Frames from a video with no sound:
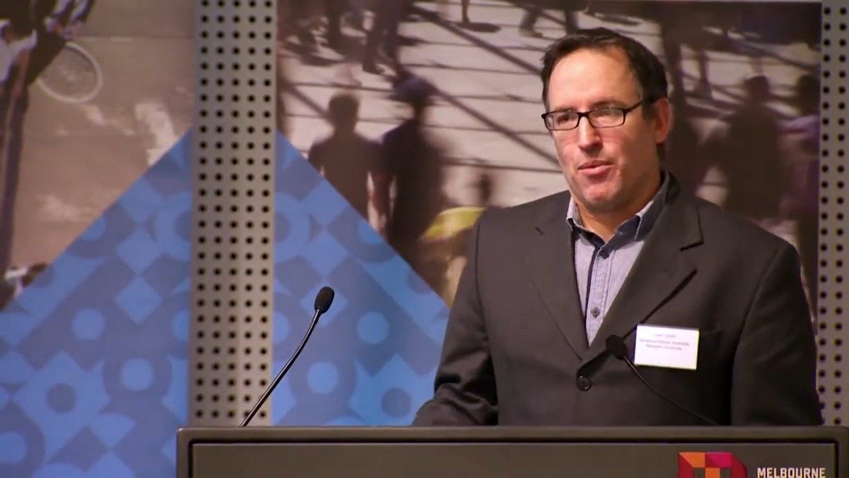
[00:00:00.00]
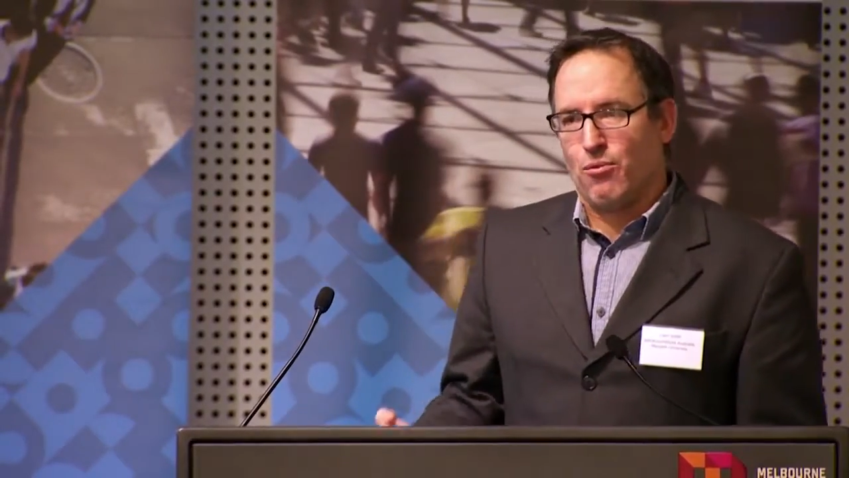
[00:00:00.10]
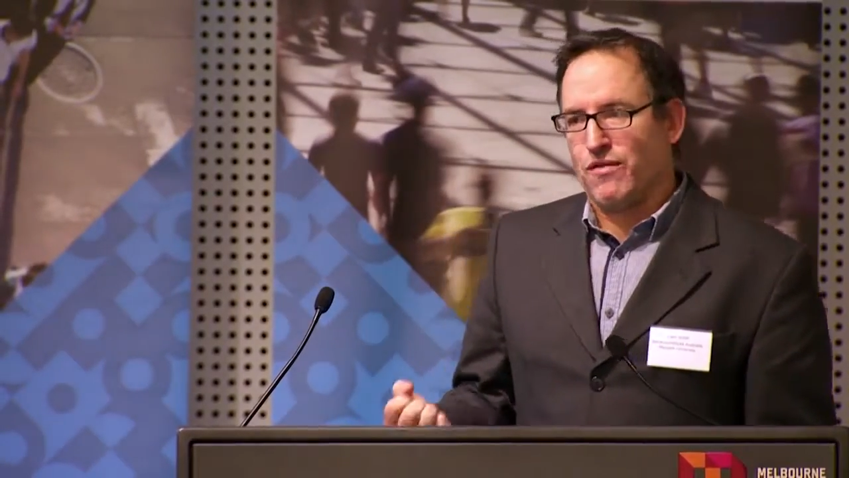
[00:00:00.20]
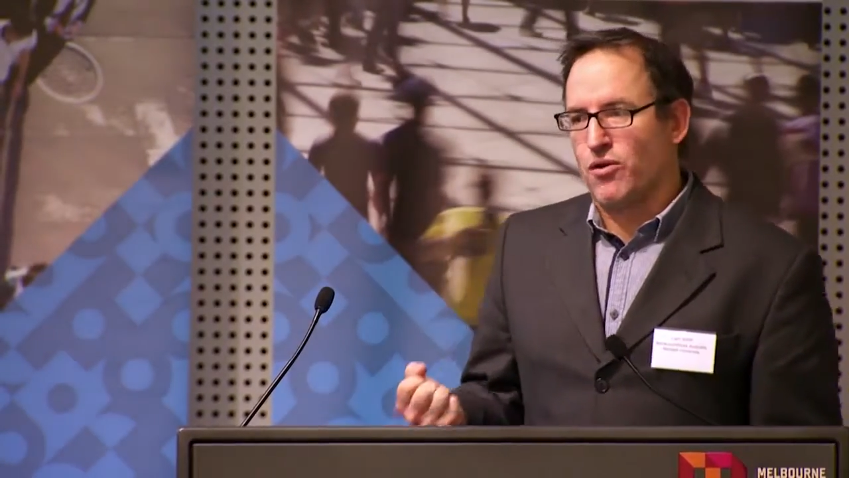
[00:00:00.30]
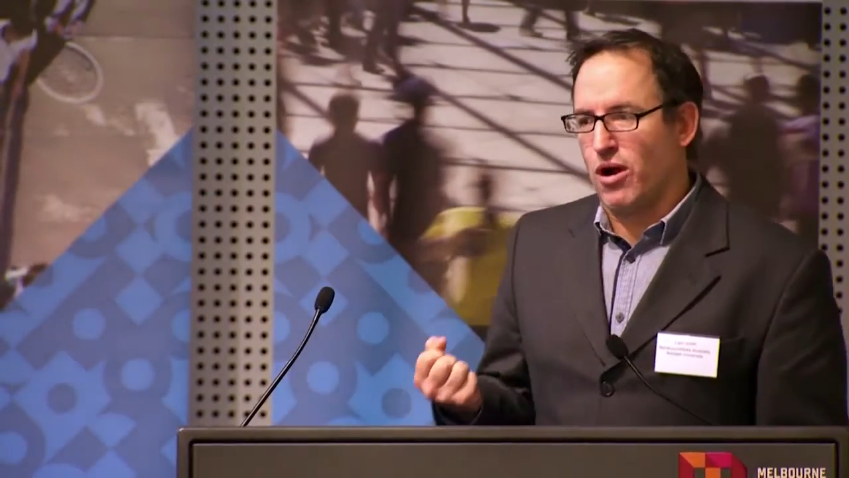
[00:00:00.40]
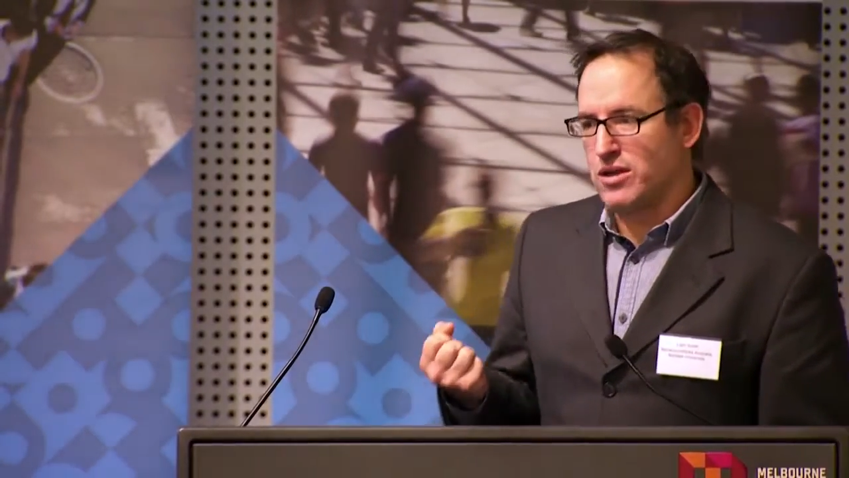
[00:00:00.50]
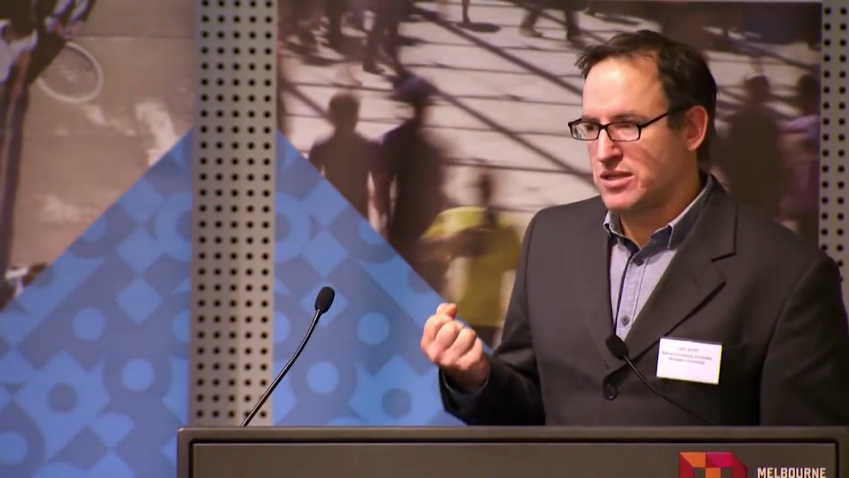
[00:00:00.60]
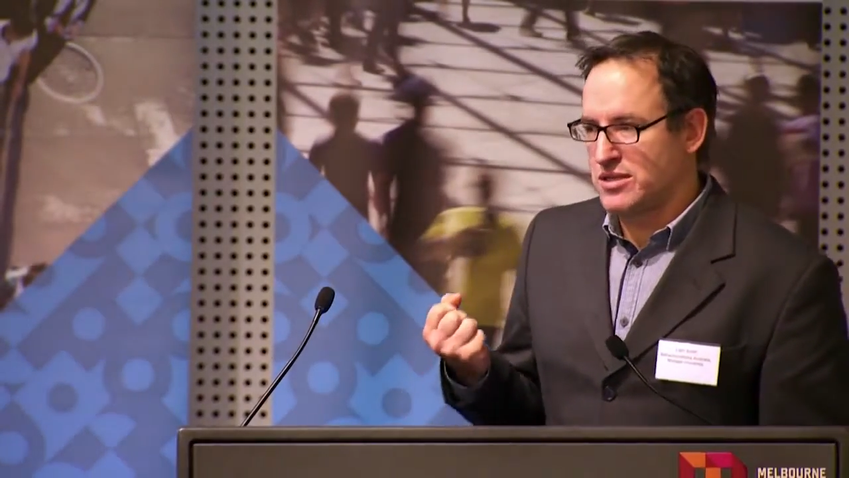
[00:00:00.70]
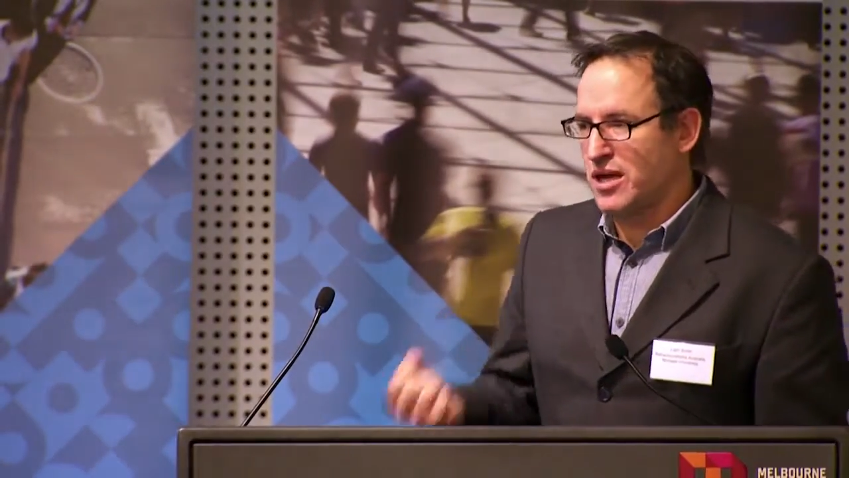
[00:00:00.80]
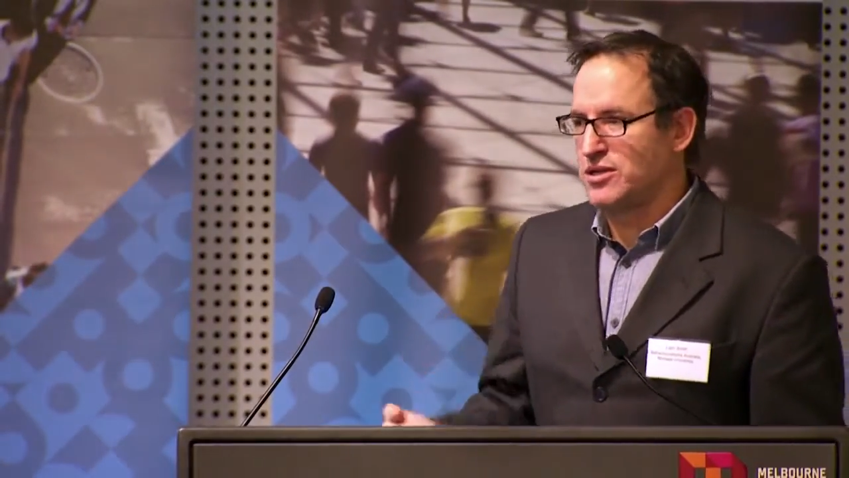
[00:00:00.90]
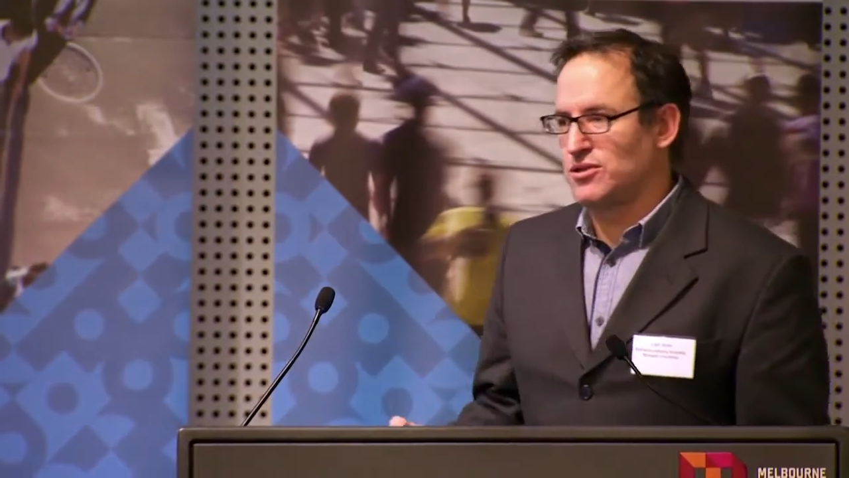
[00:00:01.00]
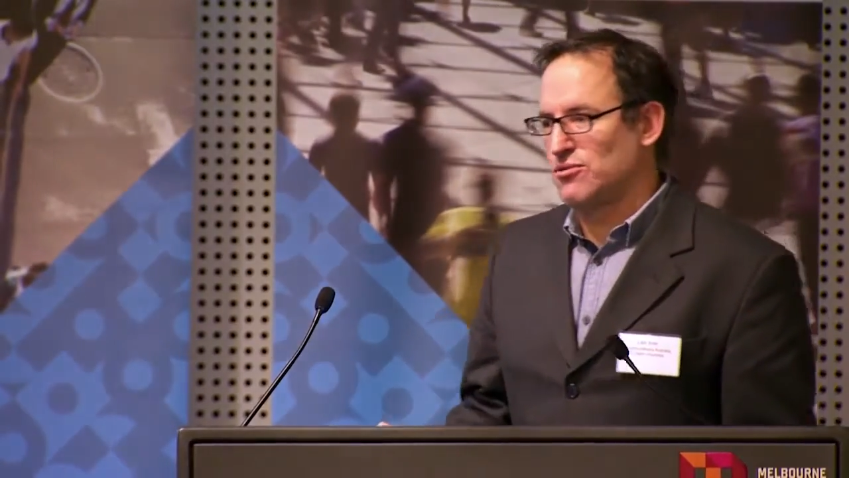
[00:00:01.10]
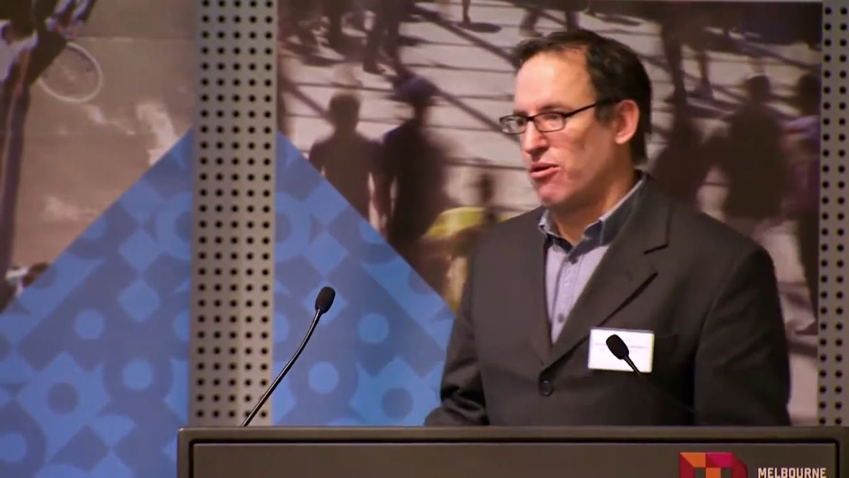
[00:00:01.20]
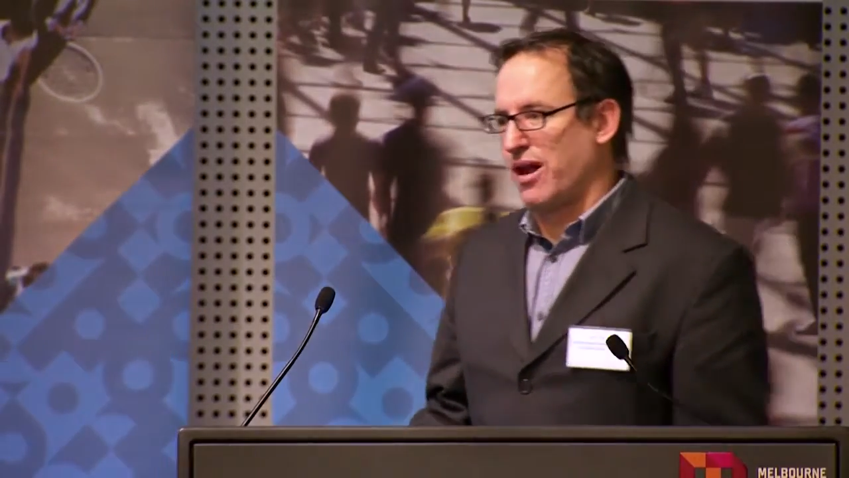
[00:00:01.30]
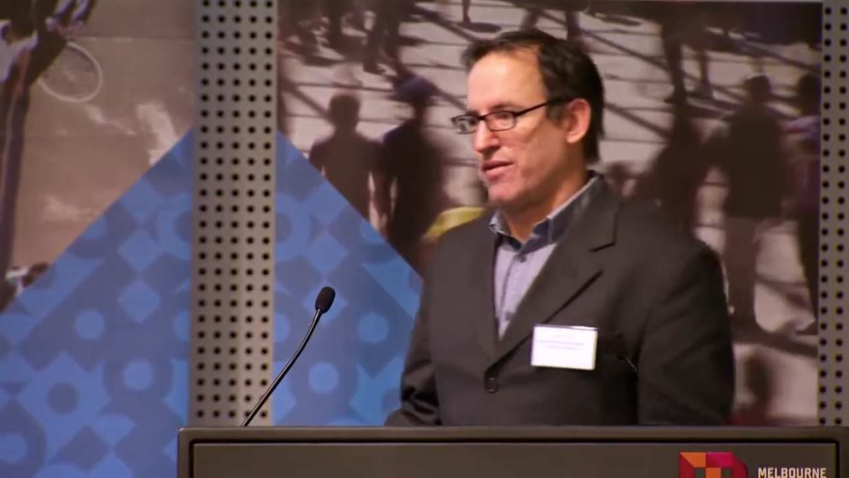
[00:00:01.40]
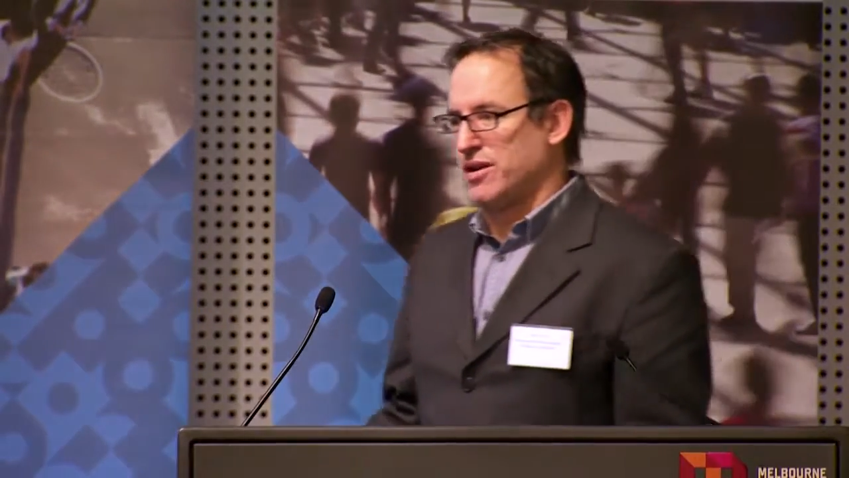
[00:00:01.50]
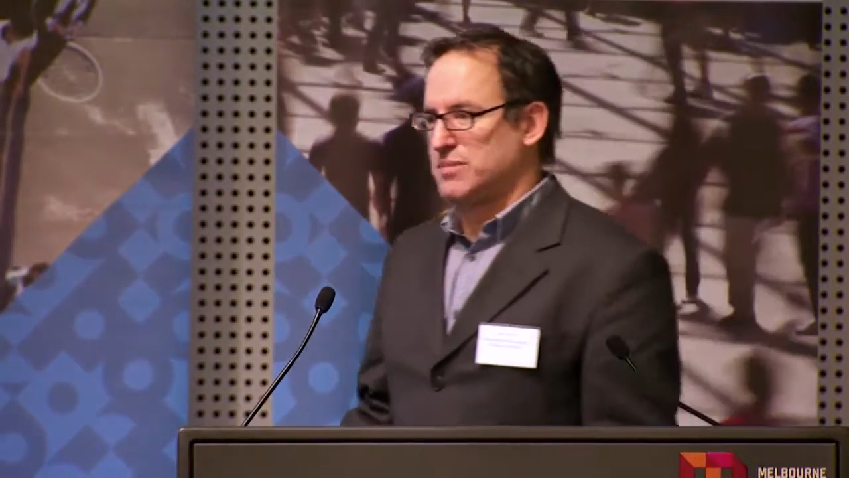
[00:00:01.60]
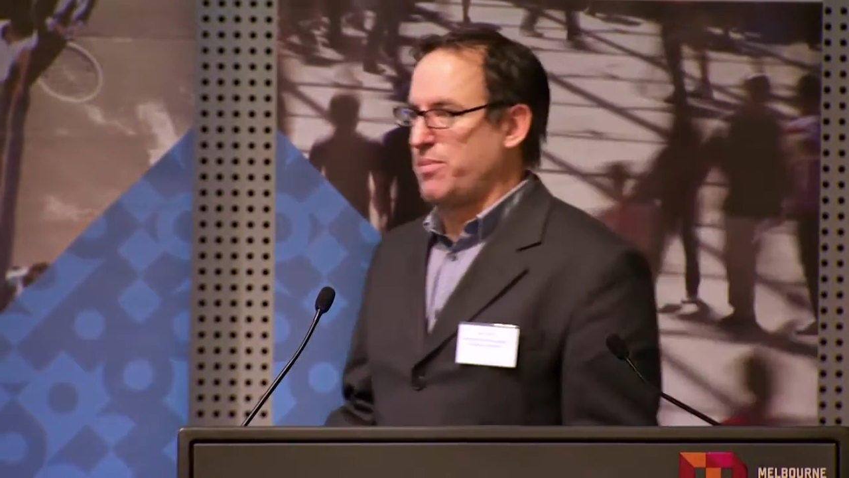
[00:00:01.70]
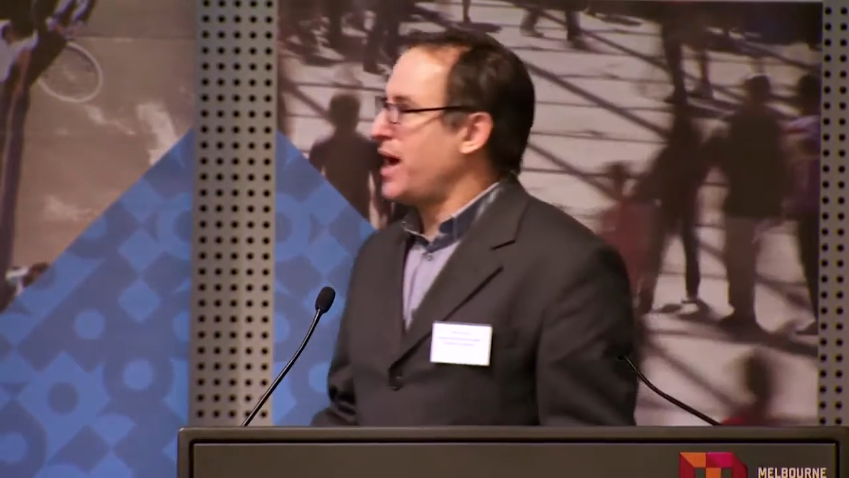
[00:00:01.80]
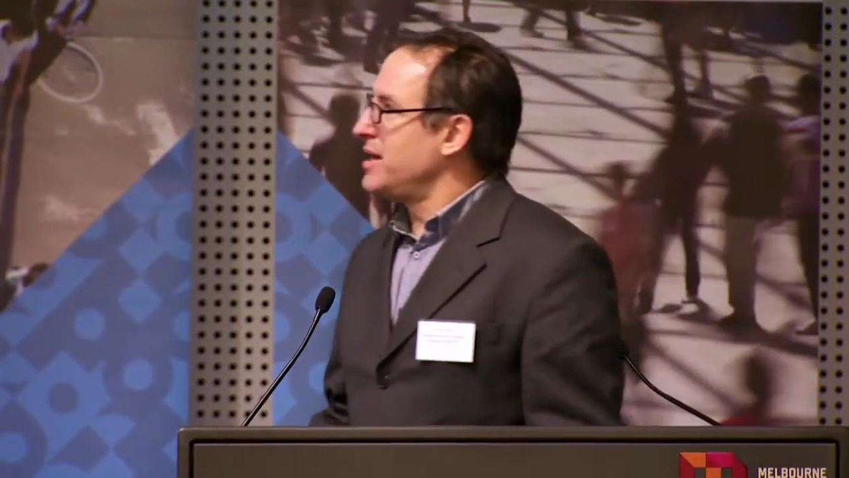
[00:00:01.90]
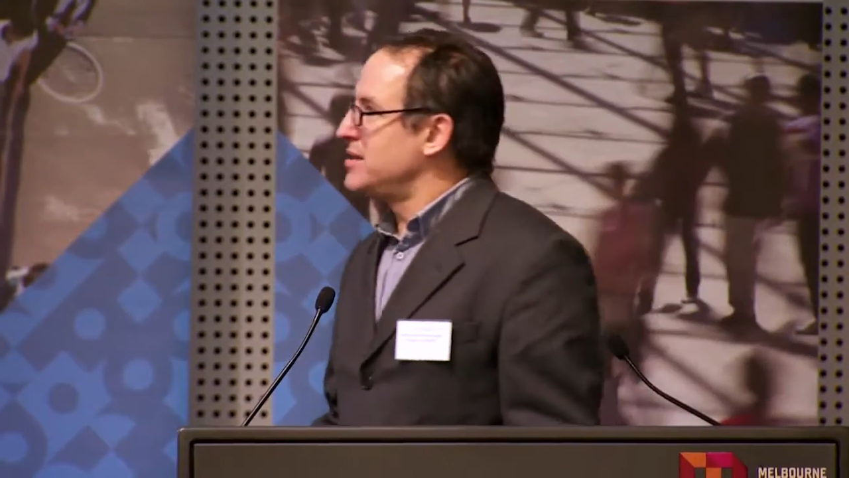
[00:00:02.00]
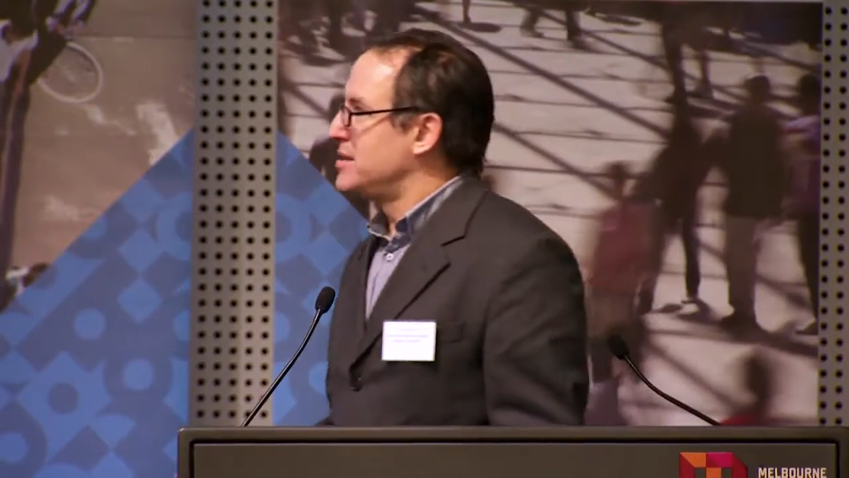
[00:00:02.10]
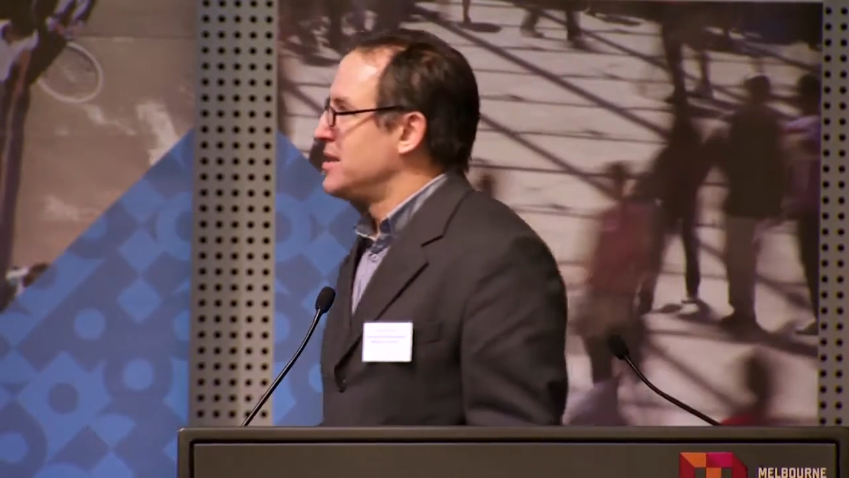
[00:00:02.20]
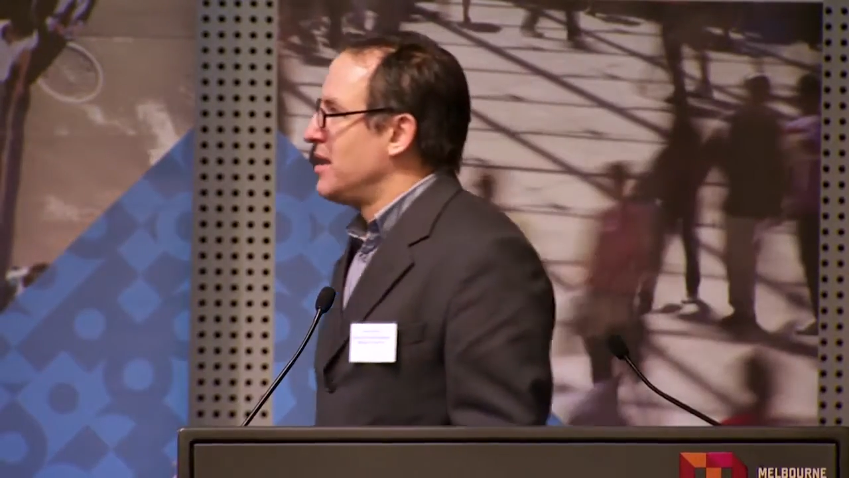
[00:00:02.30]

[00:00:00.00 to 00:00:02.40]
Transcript: We've got such a strong evidence base.